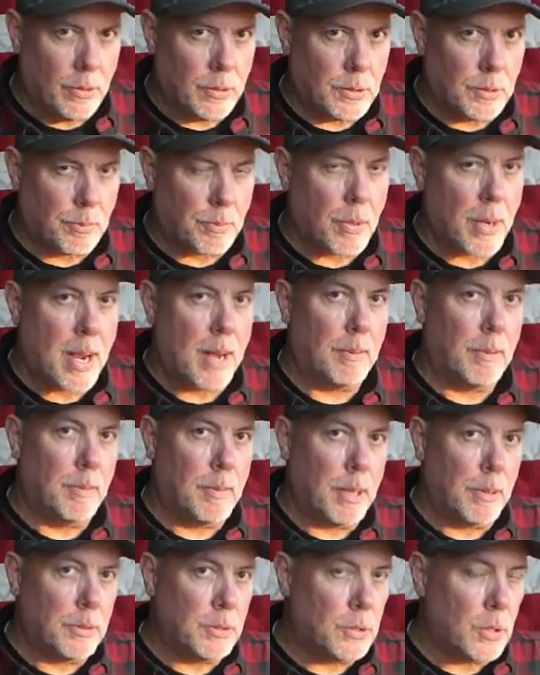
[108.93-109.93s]
the
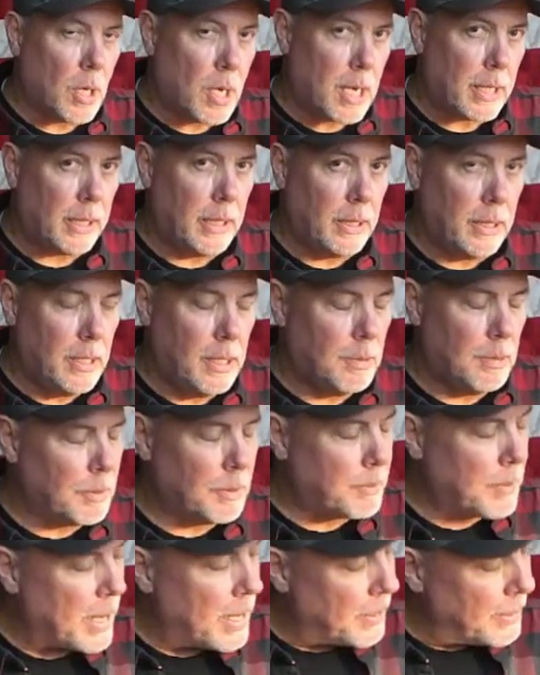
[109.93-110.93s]
problem. I was talking to him
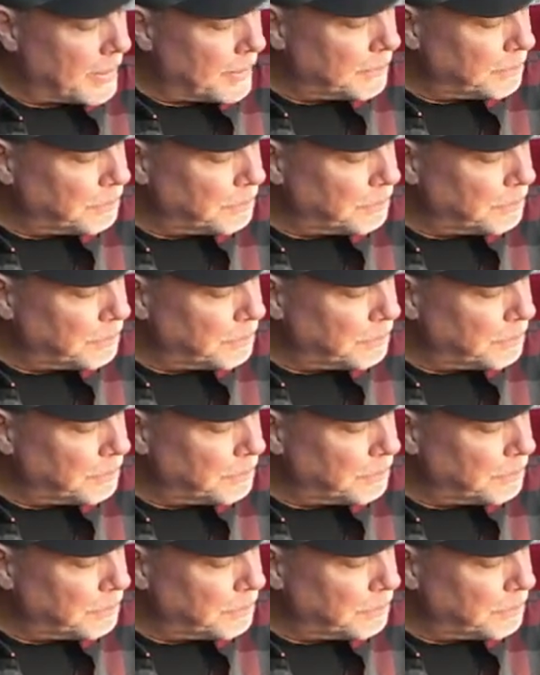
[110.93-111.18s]
about it,